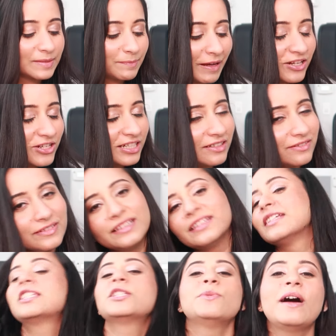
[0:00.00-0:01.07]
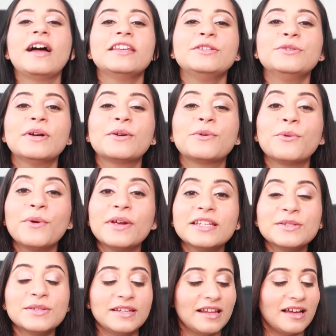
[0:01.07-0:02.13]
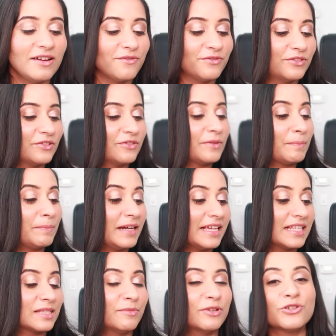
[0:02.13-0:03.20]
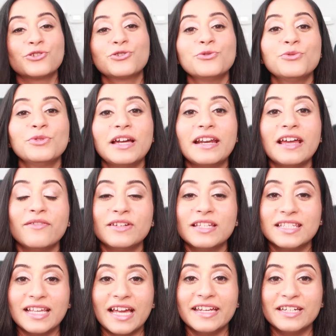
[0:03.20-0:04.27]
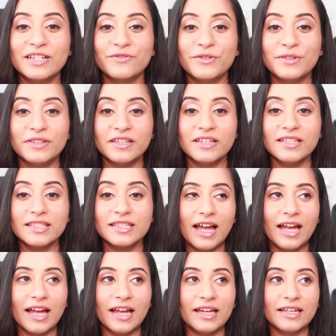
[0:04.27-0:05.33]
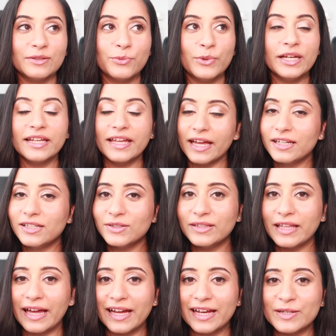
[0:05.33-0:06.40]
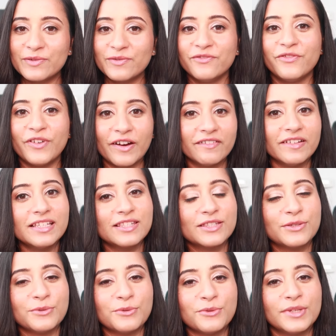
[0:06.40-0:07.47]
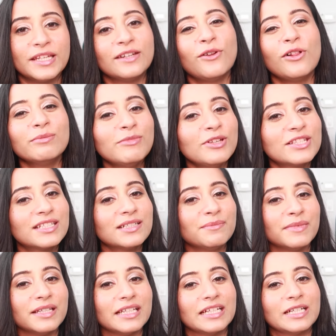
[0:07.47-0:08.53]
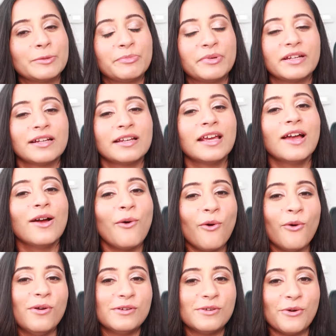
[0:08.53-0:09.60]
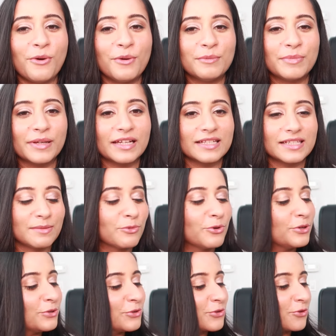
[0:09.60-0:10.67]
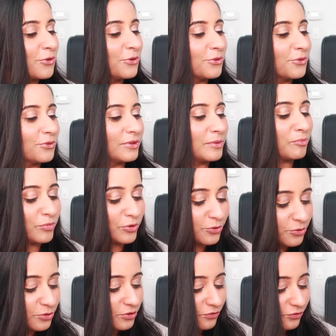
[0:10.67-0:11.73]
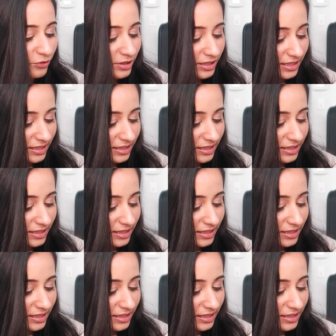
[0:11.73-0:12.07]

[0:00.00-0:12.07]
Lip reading: especially for this one, you are going to love the replacement shoe that I've decided for this. And we'll get to that very soon, in almost a minute, but hold on, because I'm going to show you the beautiful